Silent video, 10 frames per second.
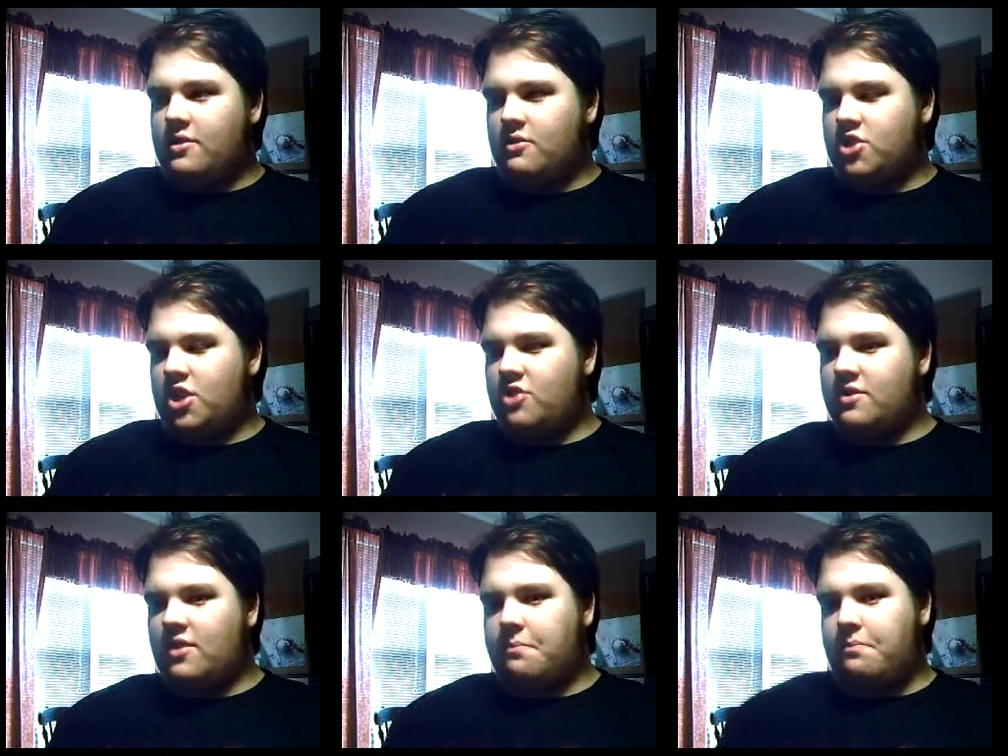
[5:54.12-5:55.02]
And so she
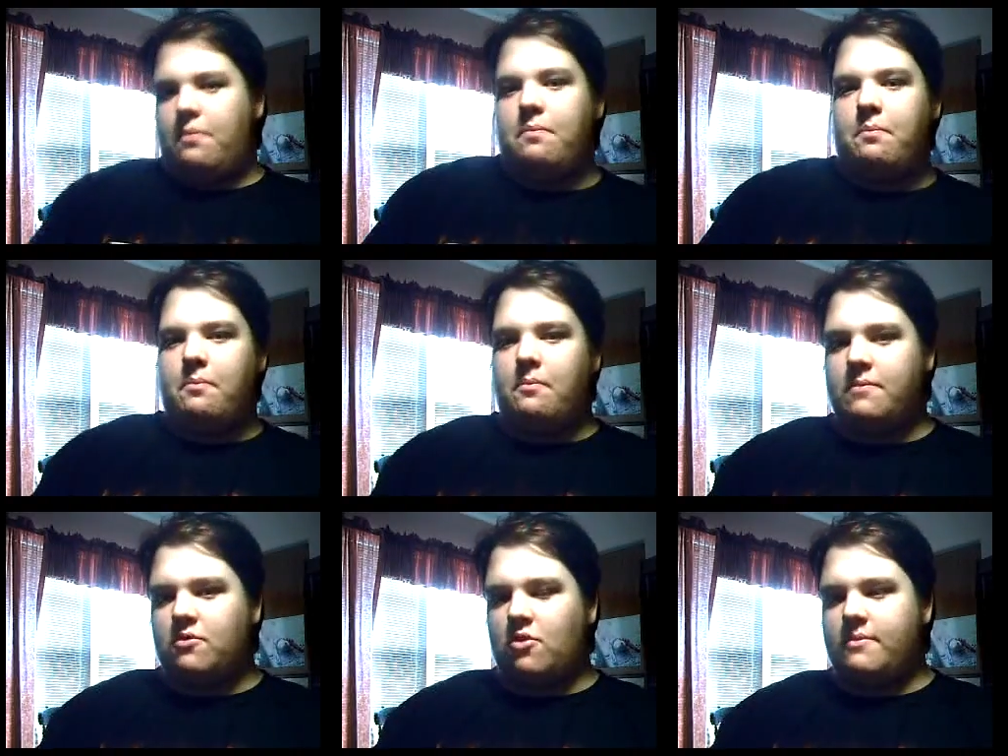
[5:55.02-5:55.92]
just, like,
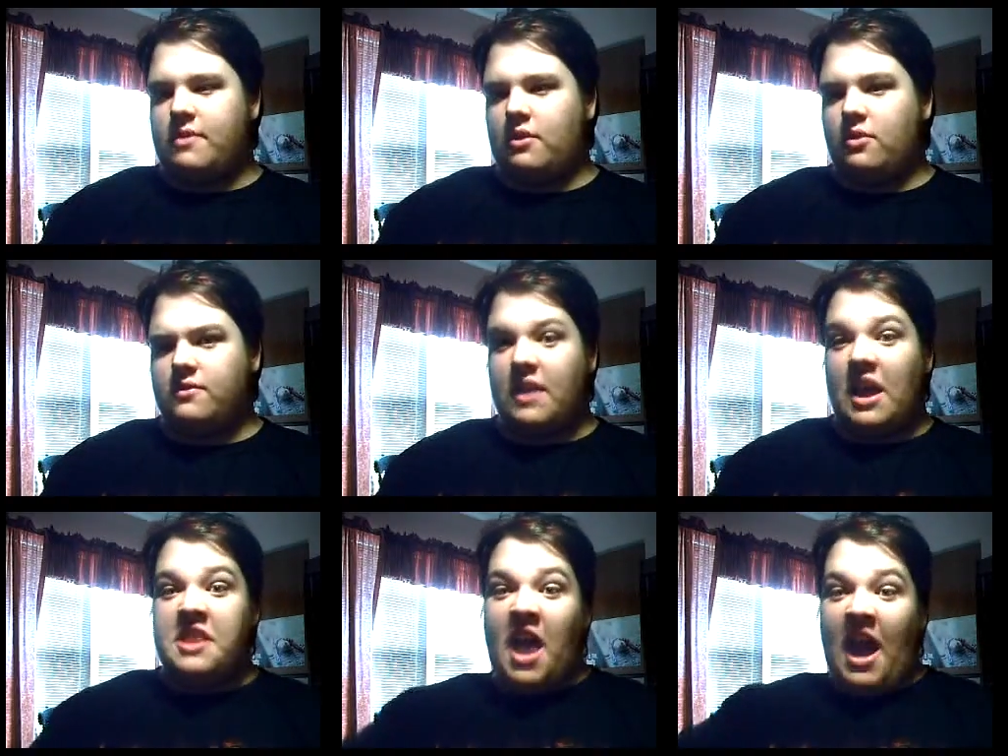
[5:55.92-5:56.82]
storms out and
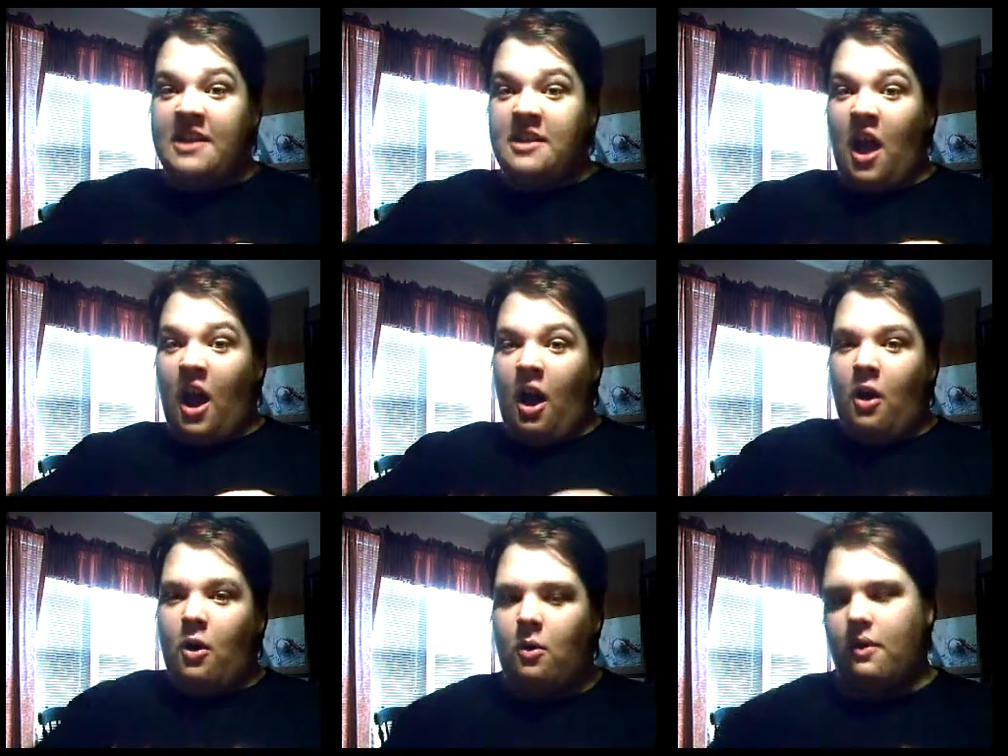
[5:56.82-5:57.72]
goes, They
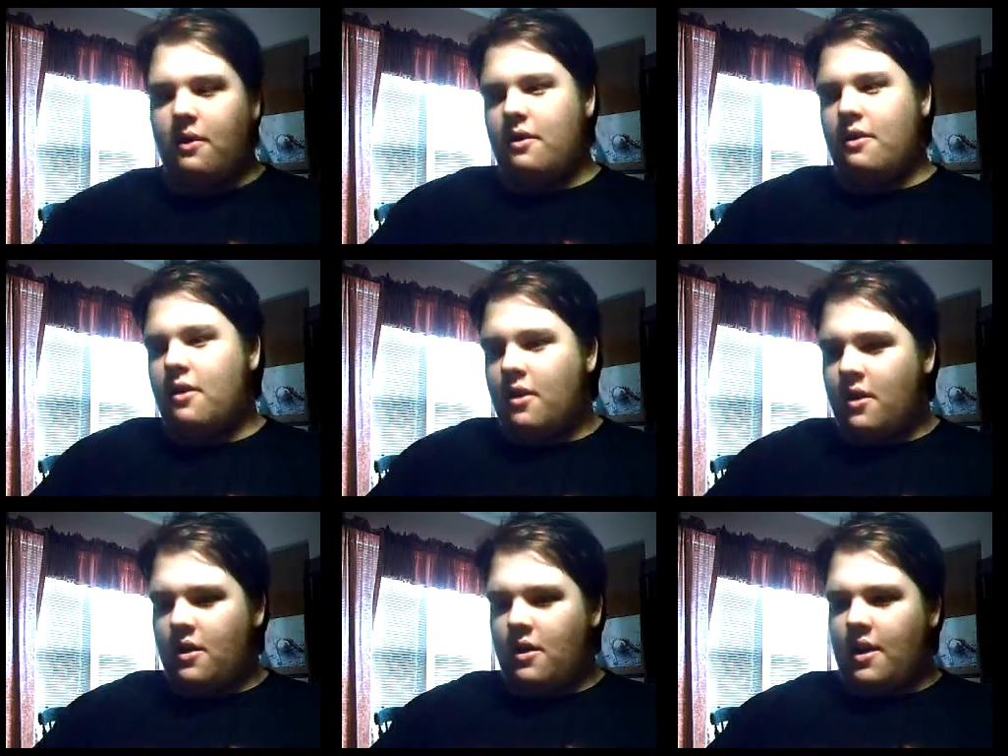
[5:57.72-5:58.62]
know!
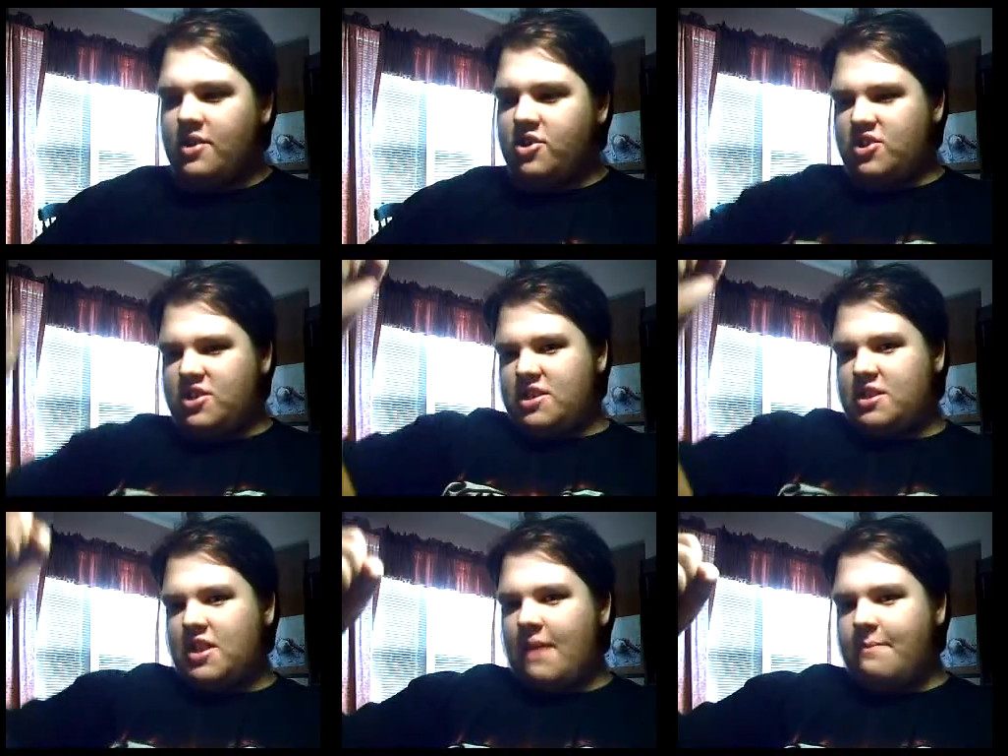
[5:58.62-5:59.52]
And she
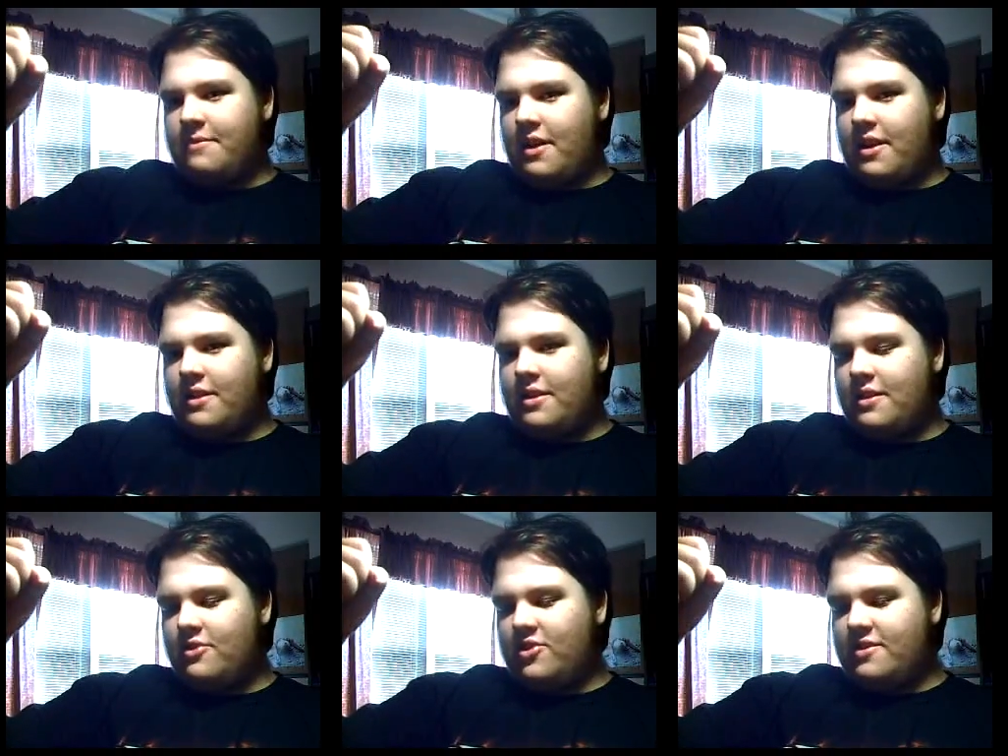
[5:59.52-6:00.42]
just steps
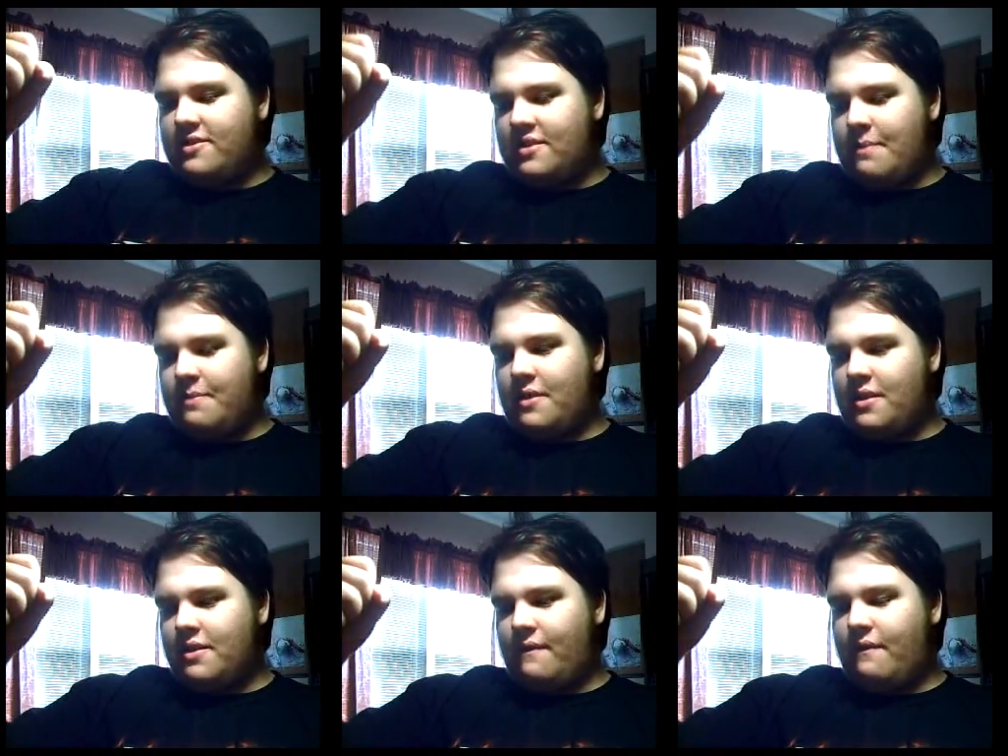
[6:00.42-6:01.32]
on, she steps
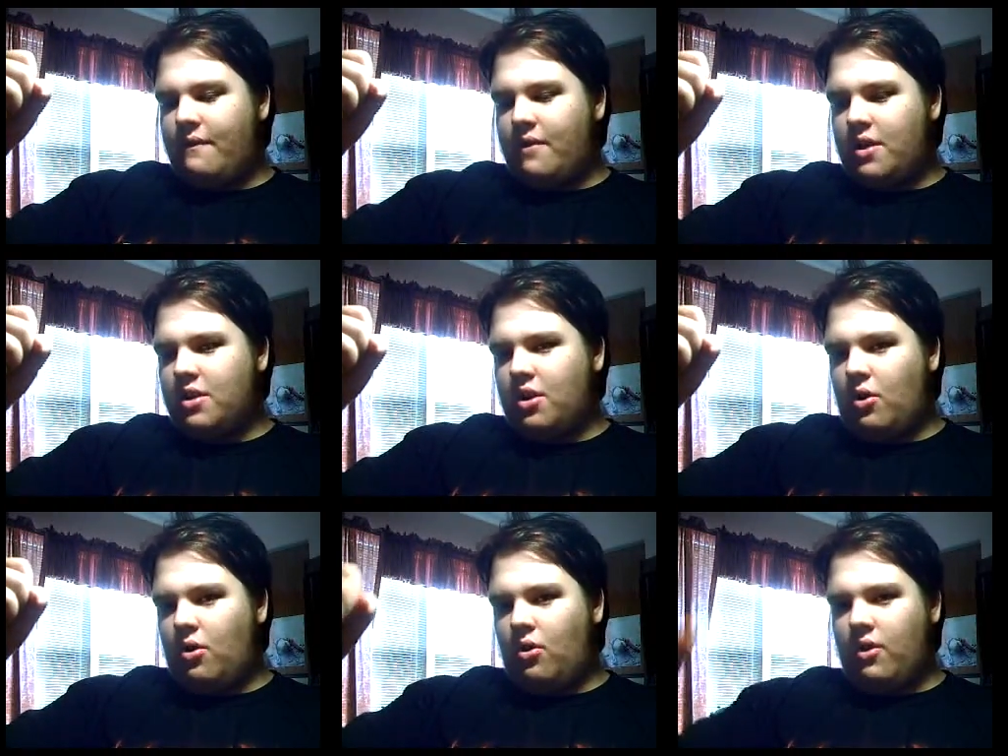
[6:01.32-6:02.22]
on the, on the